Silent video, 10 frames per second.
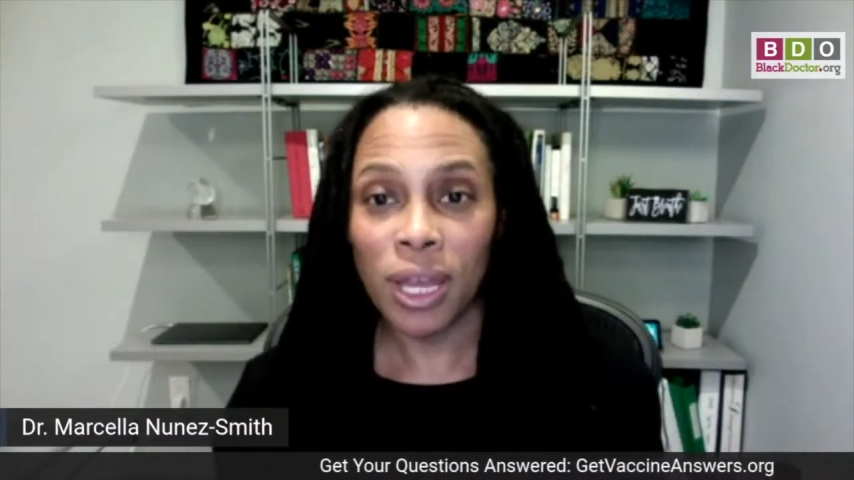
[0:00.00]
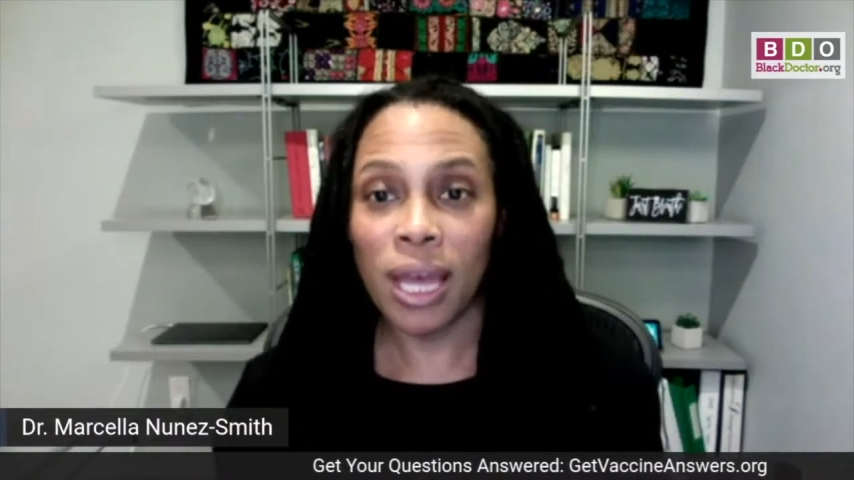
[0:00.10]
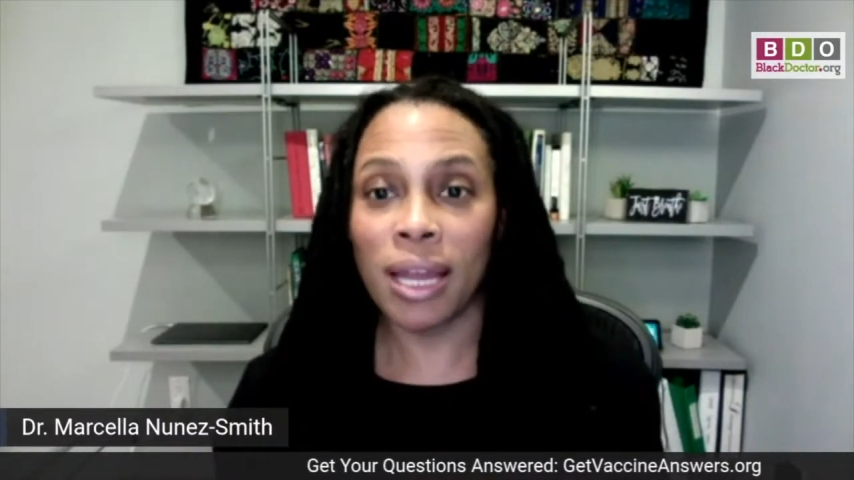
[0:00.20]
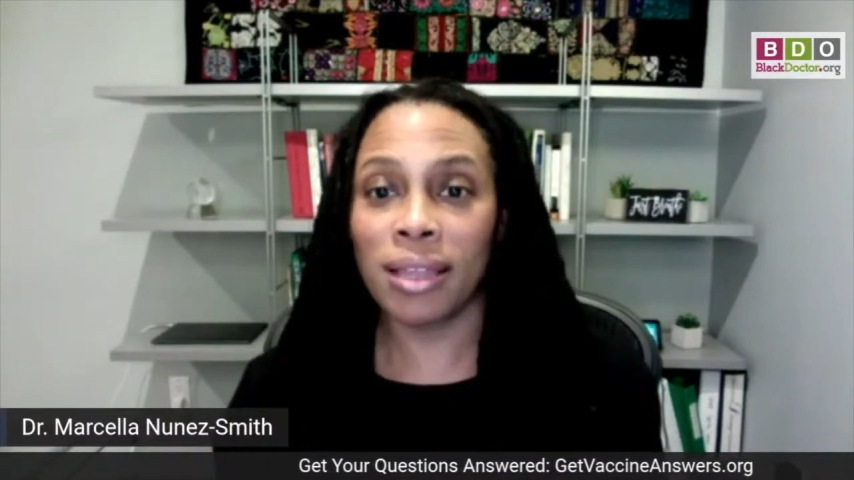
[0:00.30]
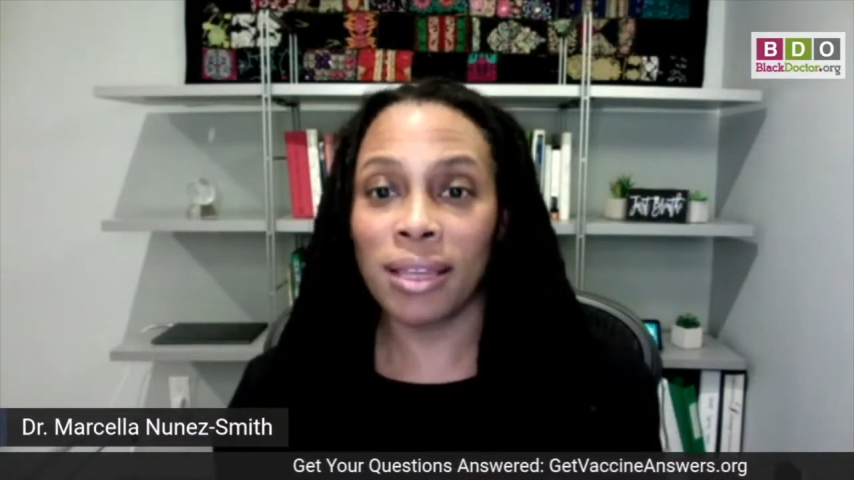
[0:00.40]

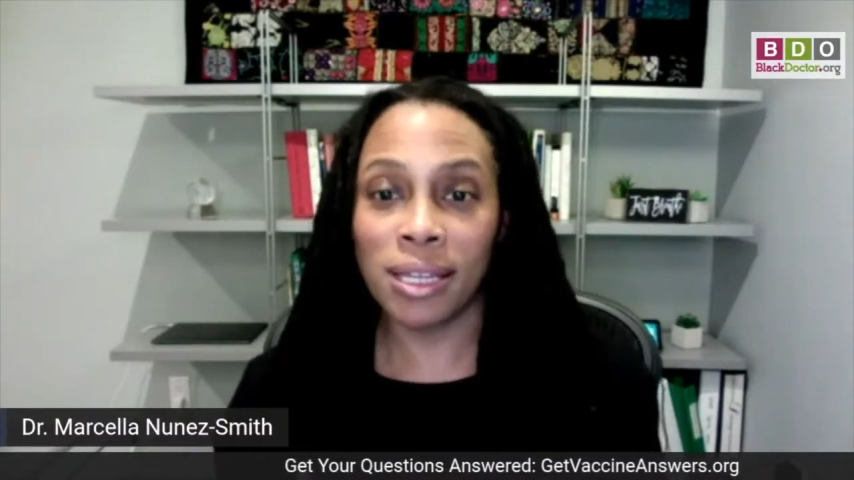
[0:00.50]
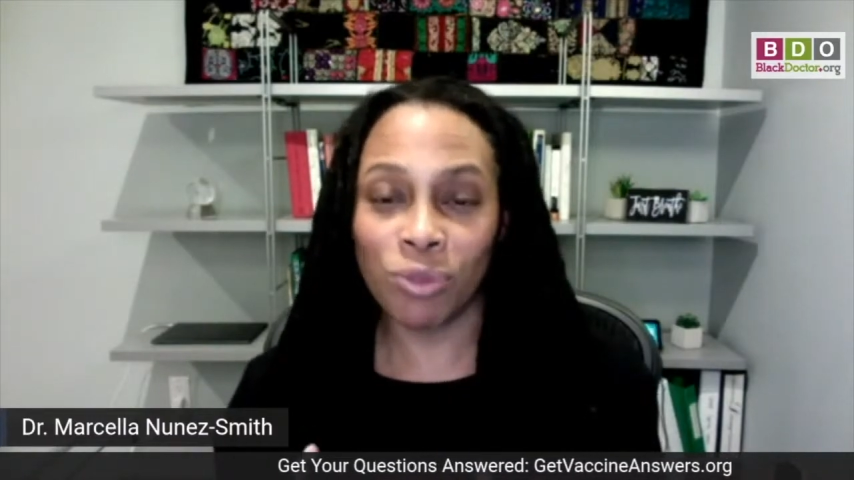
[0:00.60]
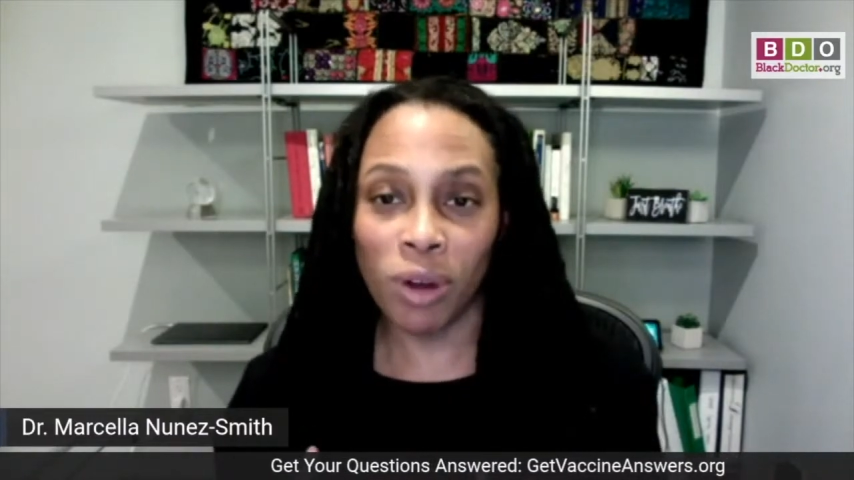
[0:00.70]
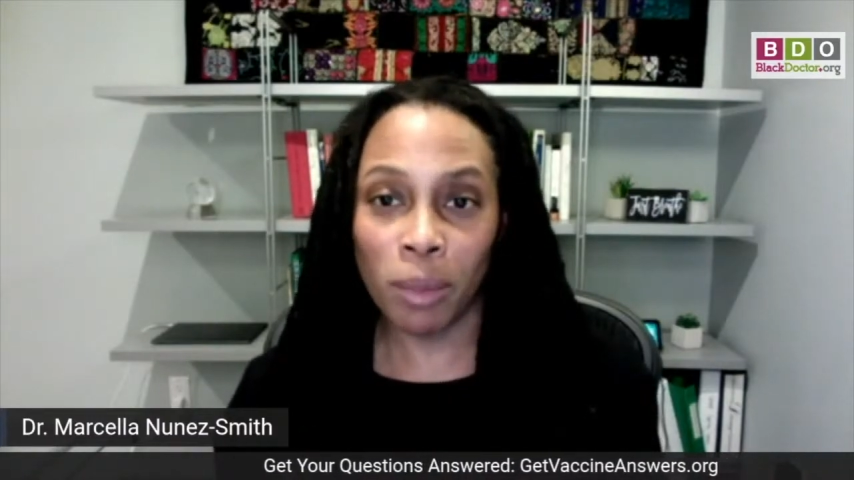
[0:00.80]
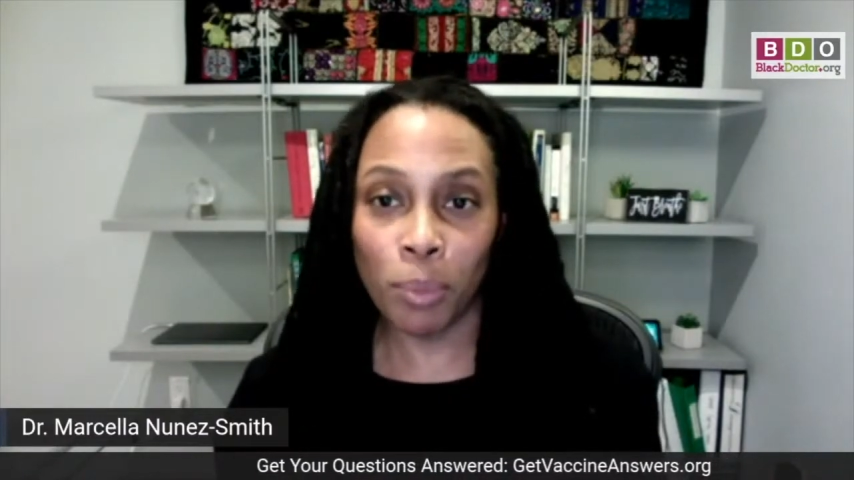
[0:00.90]
And I think it's
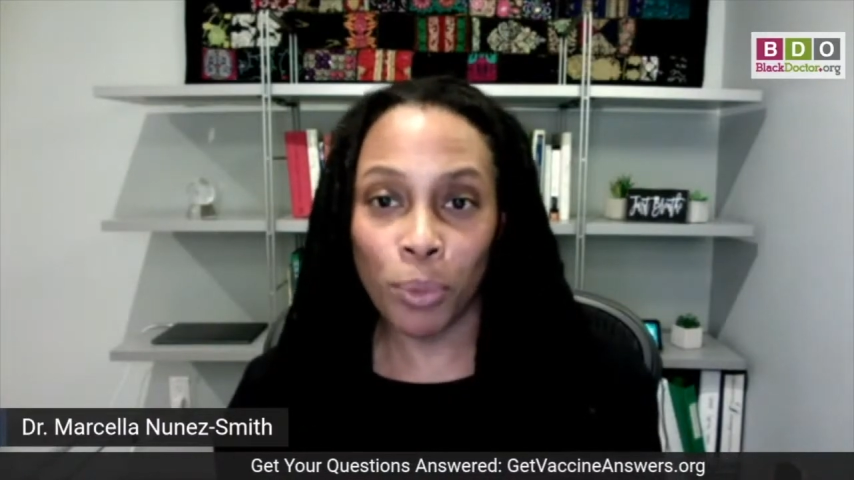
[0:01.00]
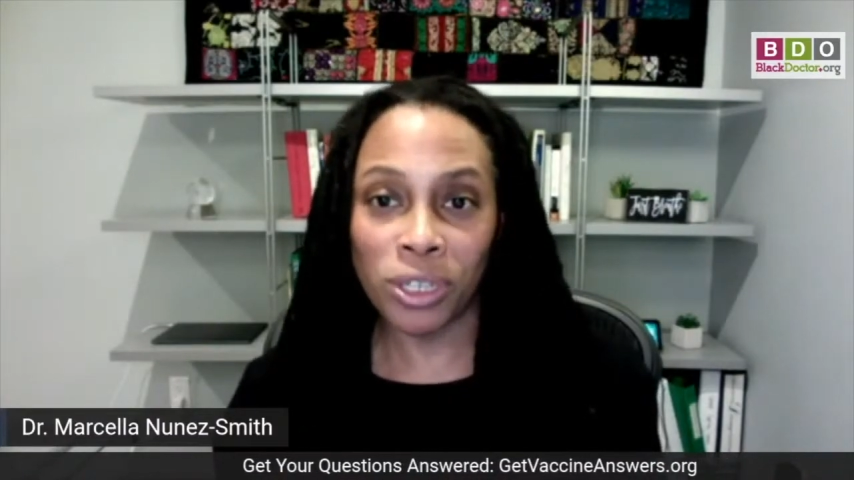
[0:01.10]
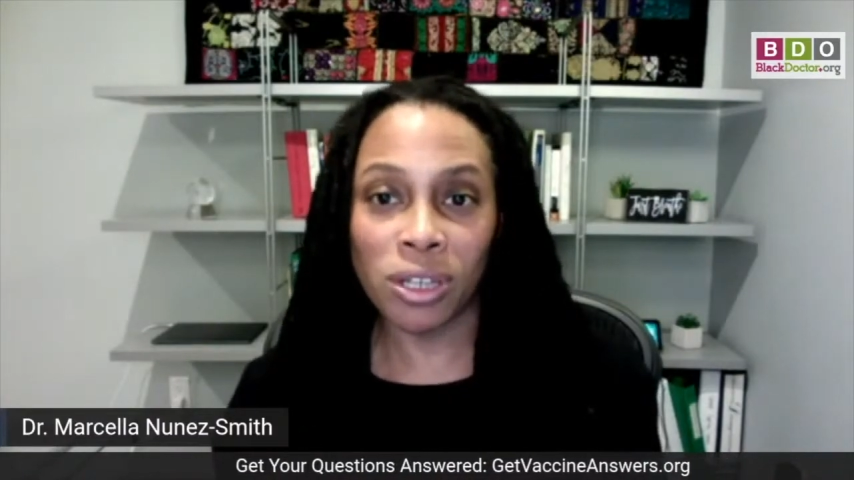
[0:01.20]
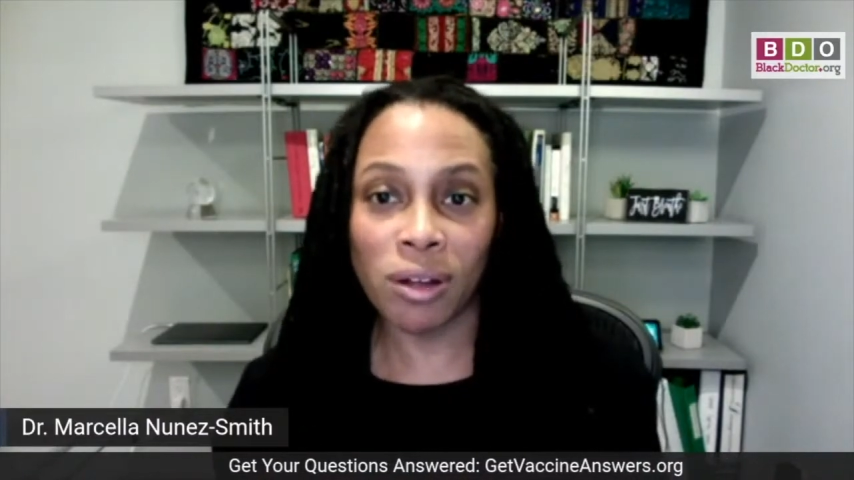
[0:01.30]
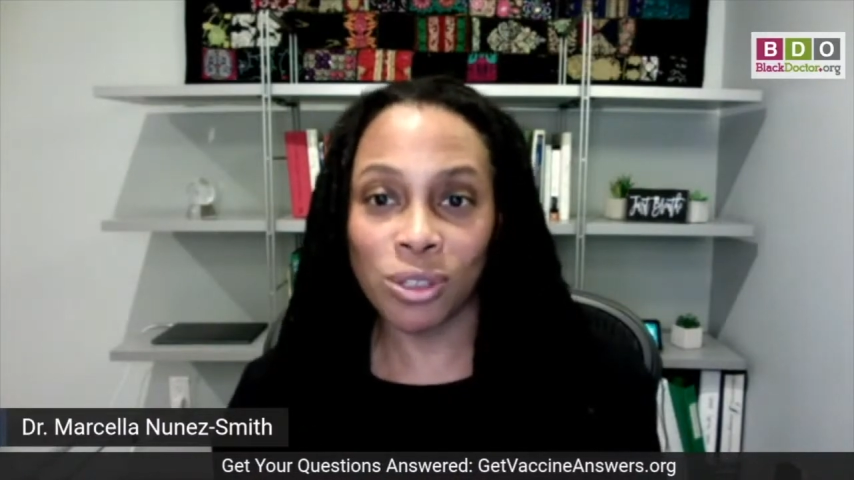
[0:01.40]
very
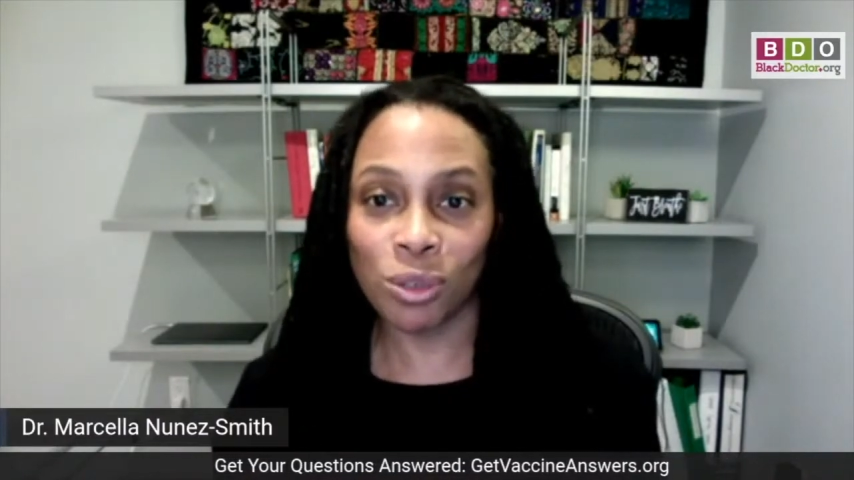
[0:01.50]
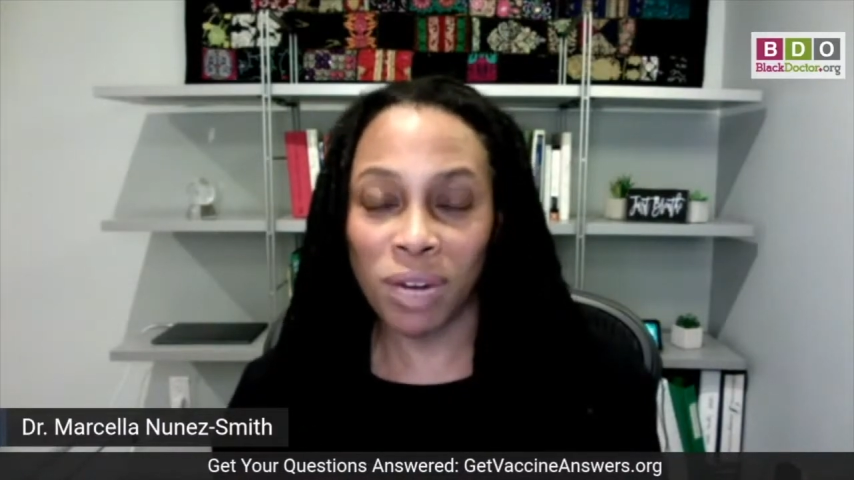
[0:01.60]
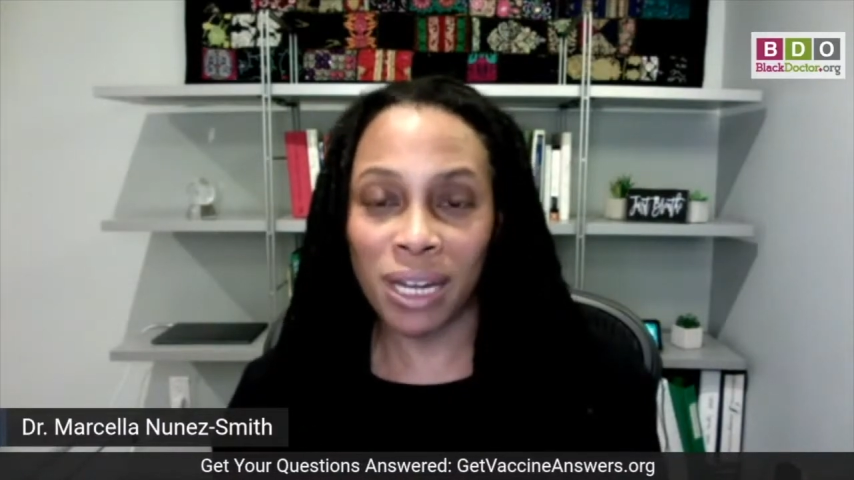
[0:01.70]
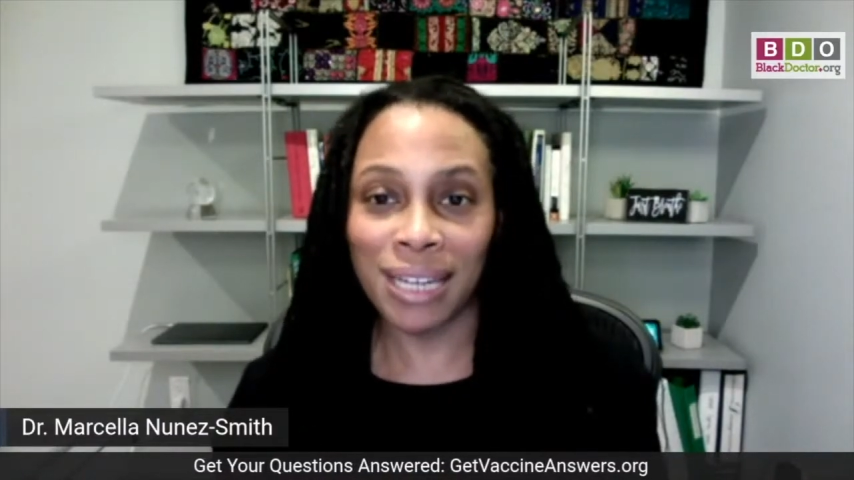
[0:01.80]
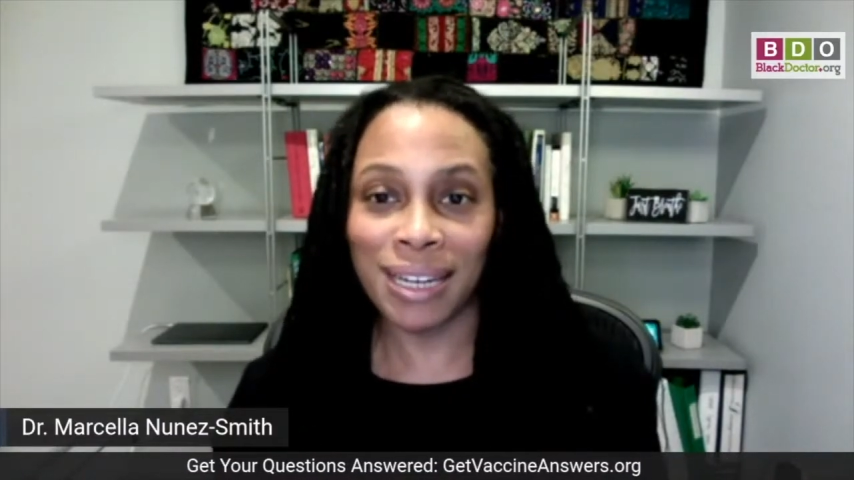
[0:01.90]
important to also
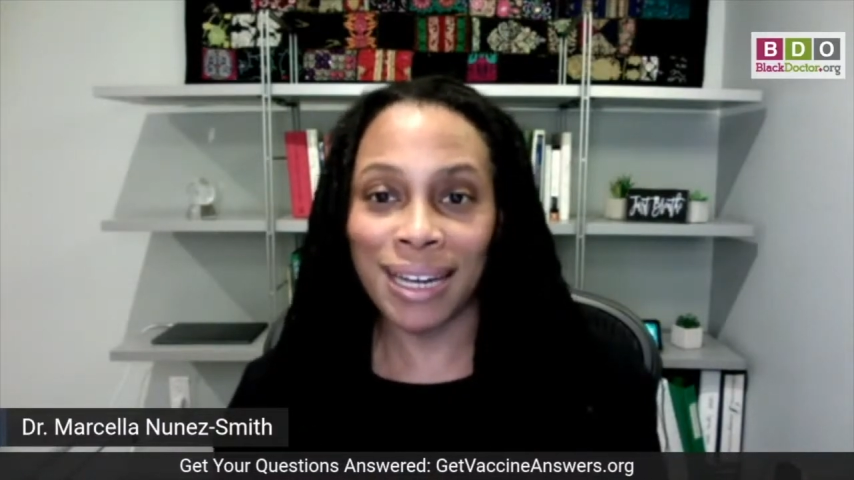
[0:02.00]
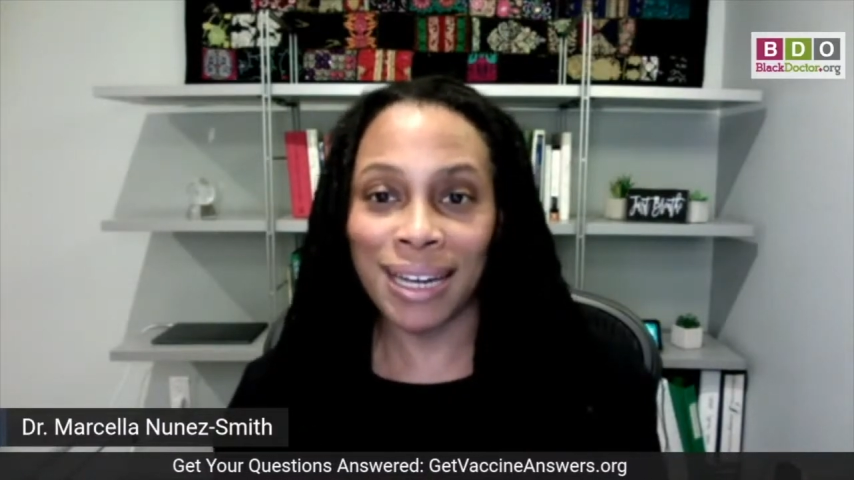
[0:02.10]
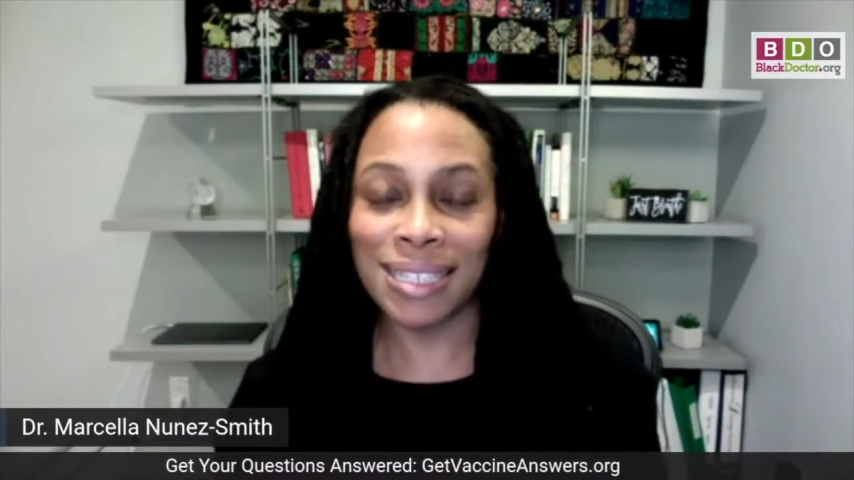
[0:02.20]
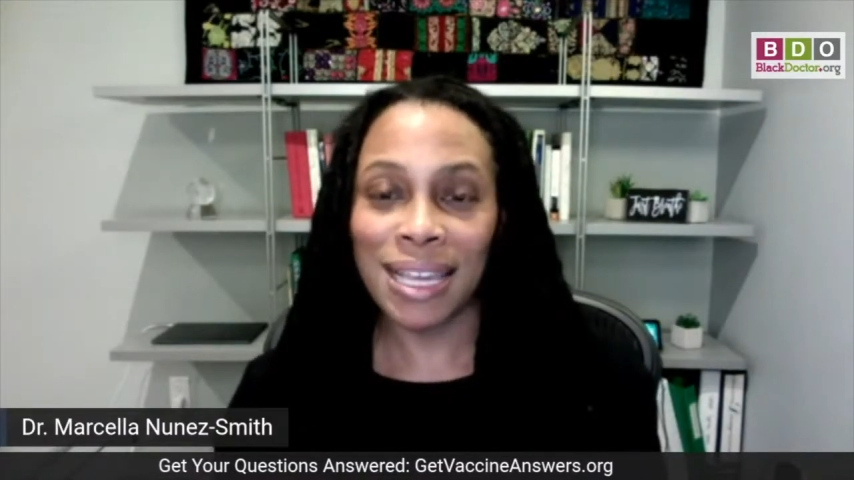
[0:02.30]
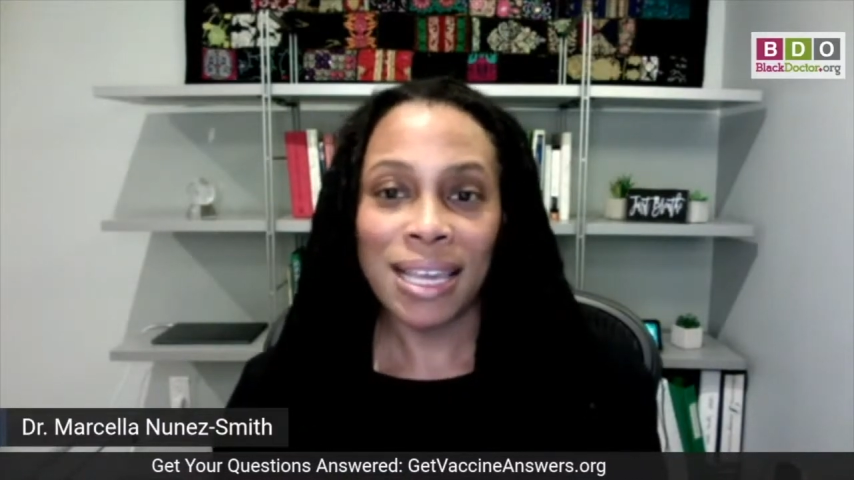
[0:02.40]
recognize